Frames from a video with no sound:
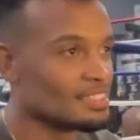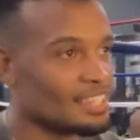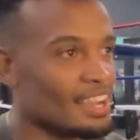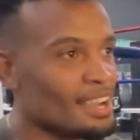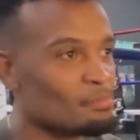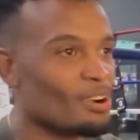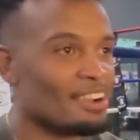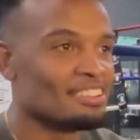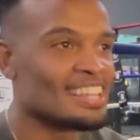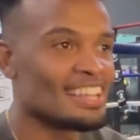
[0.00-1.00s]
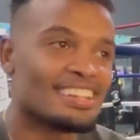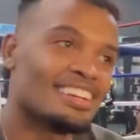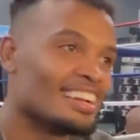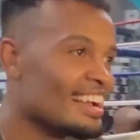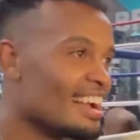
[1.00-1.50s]
Nah, bro. Everything,
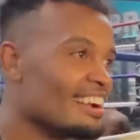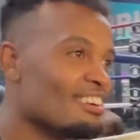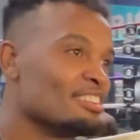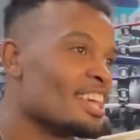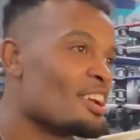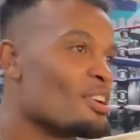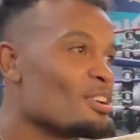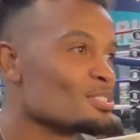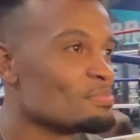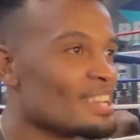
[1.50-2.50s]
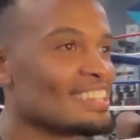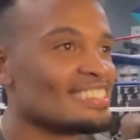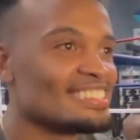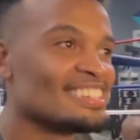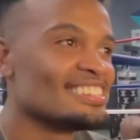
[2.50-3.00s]
everything goes, man.
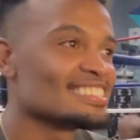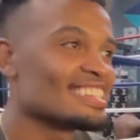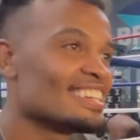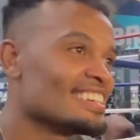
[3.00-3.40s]
You know, it's like,